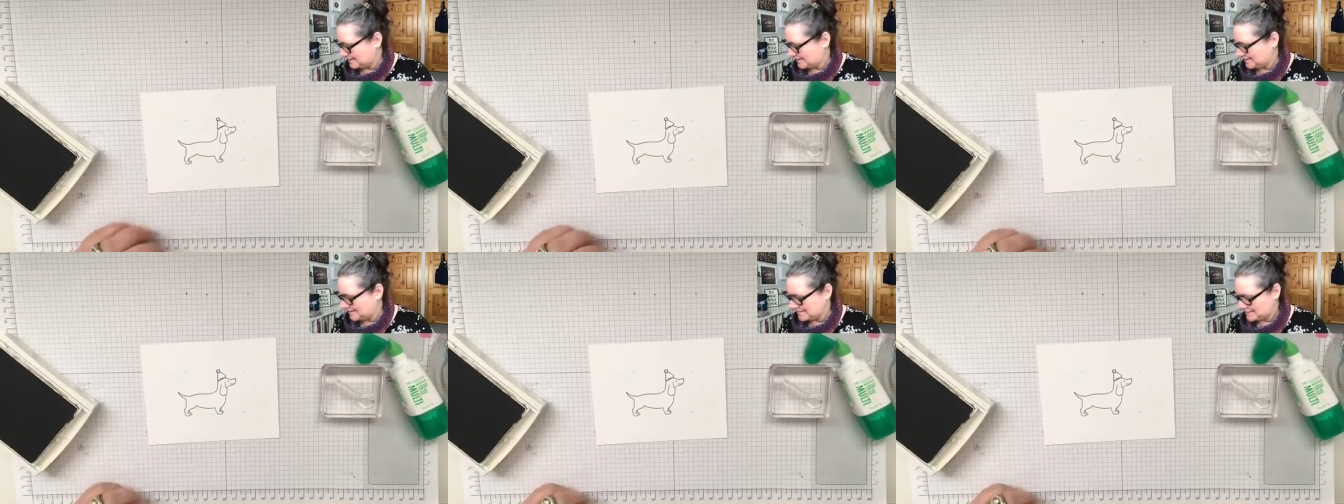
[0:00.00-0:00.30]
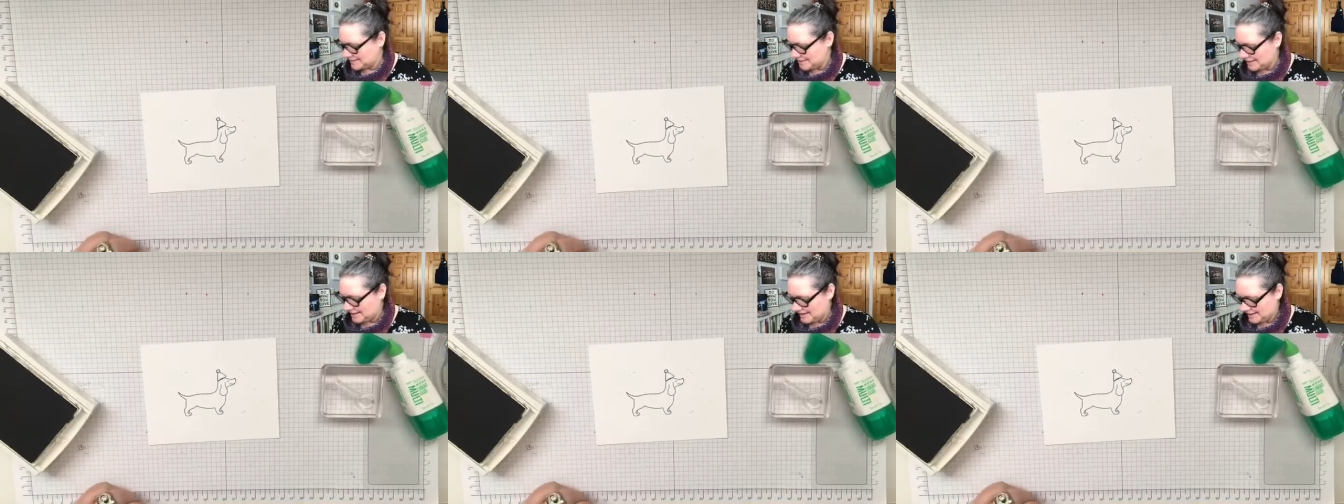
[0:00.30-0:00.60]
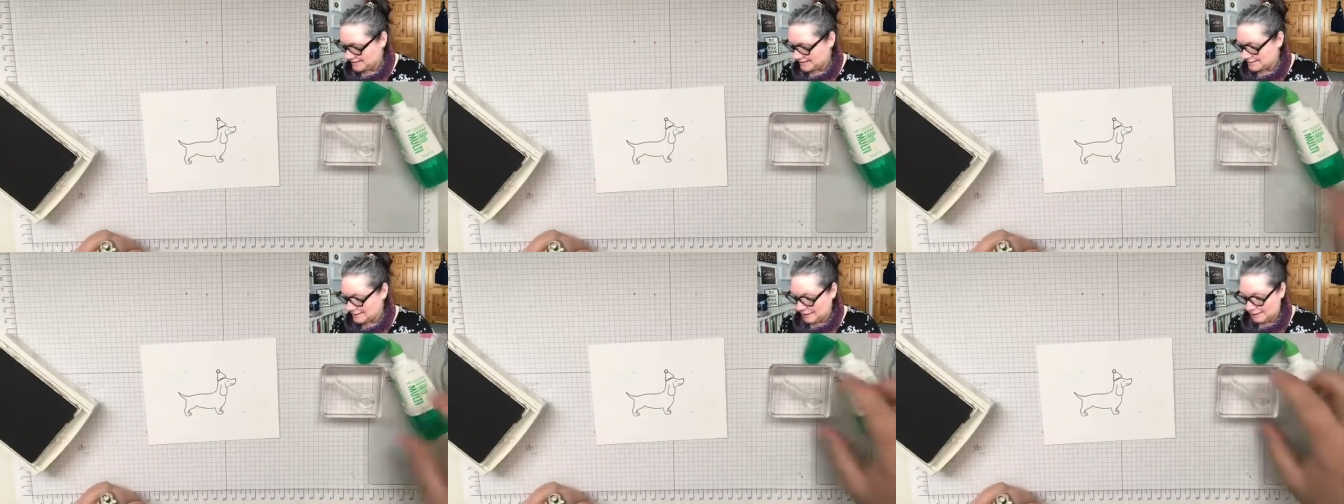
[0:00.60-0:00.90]
and see
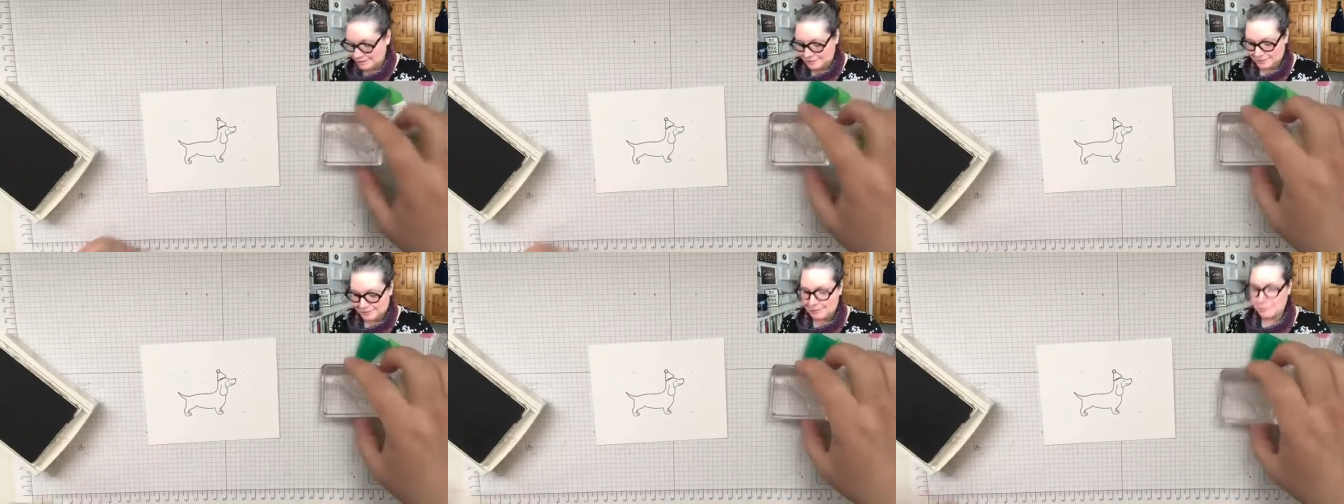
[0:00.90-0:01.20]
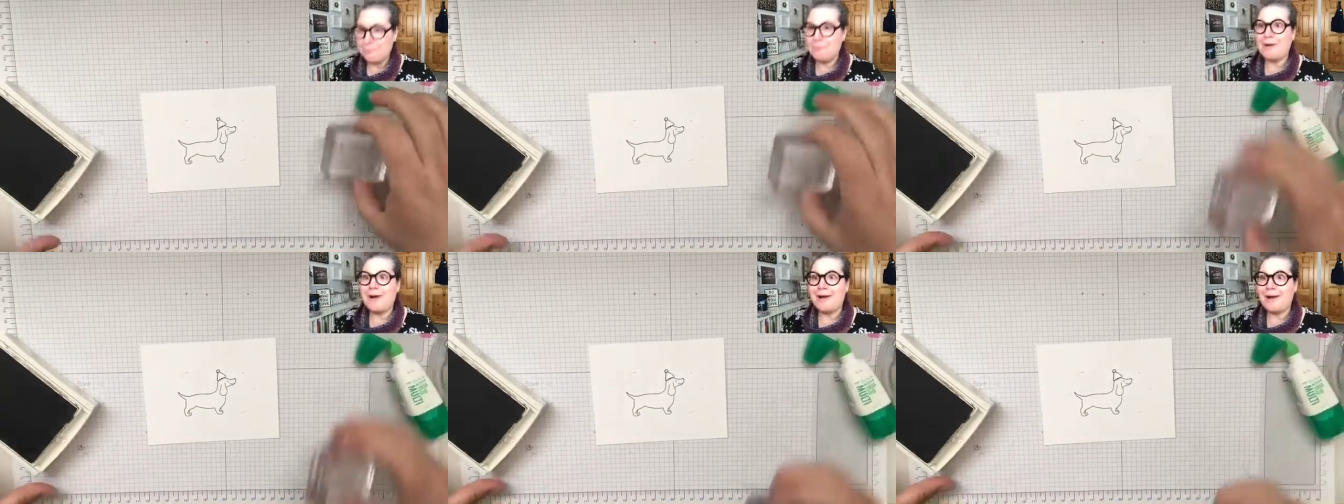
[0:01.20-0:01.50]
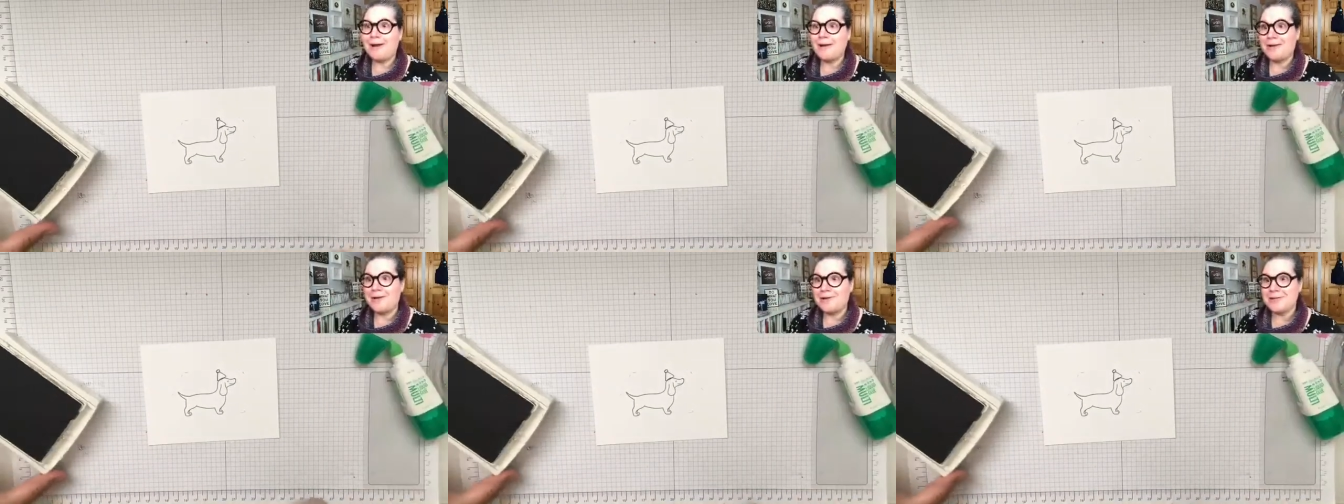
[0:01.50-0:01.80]
exactly
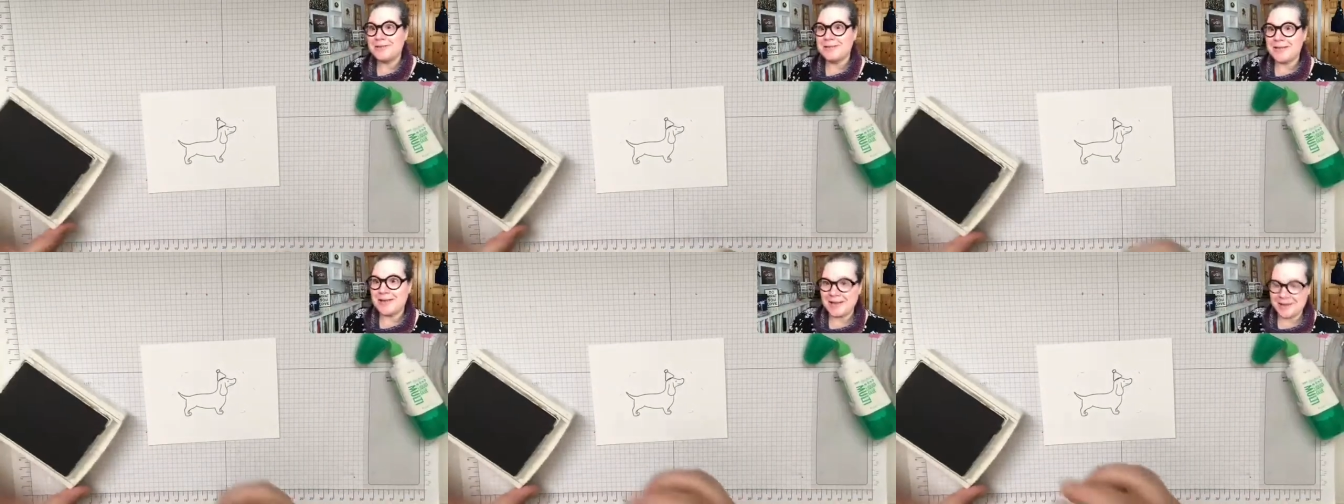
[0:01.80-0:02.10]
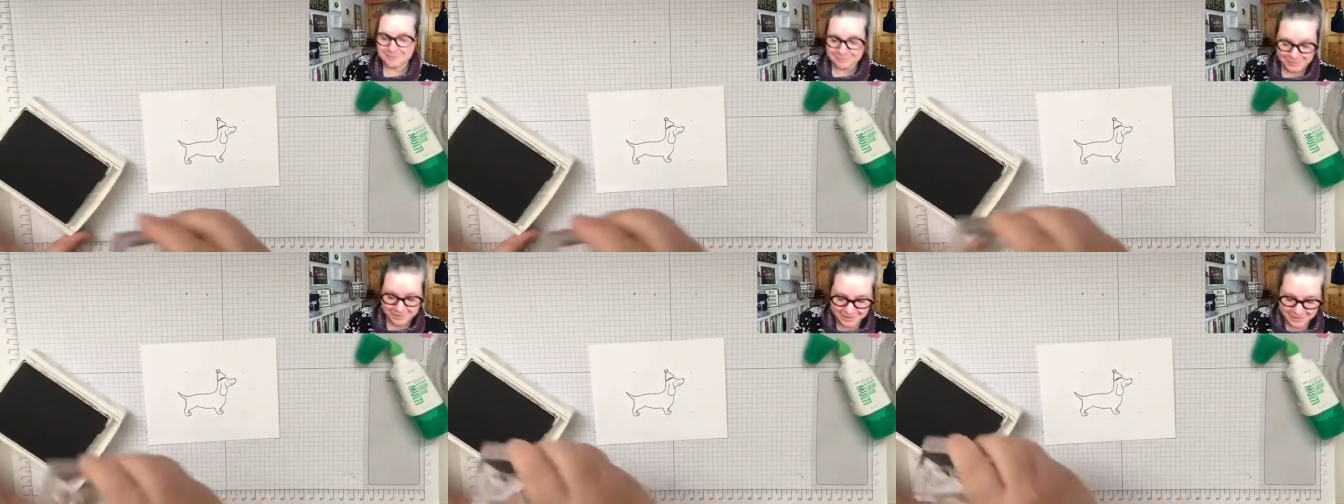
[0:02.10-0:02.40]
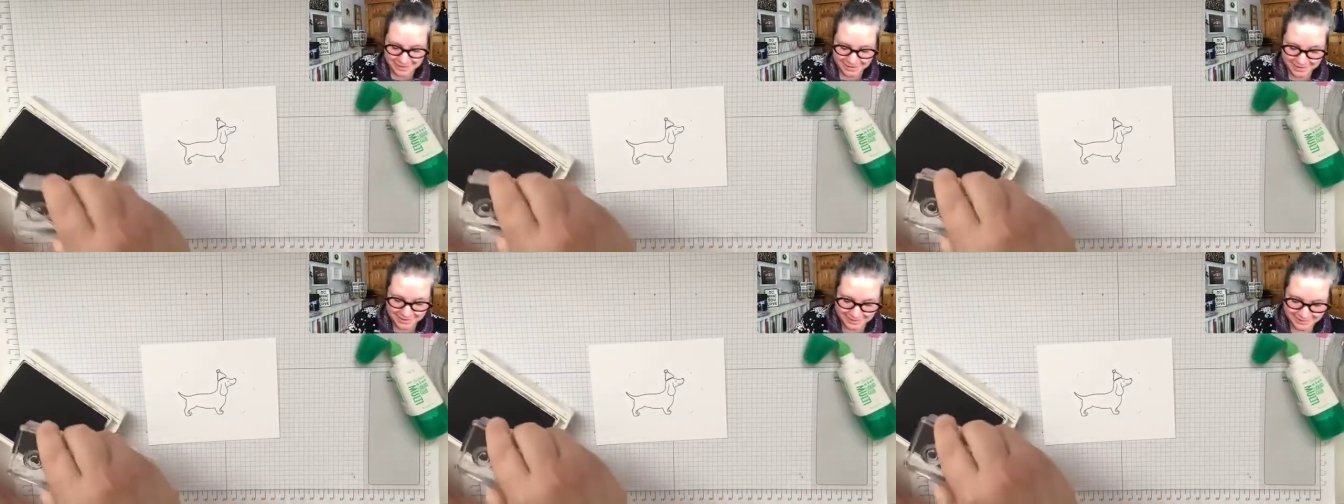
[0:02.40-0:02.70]
where you're
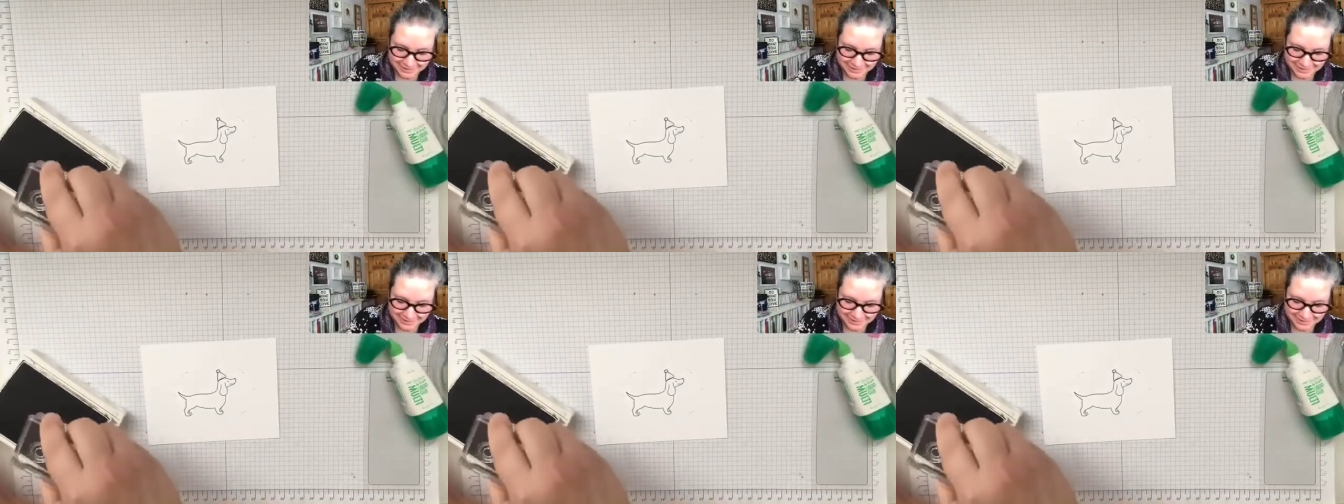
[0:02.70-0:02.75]
stamping.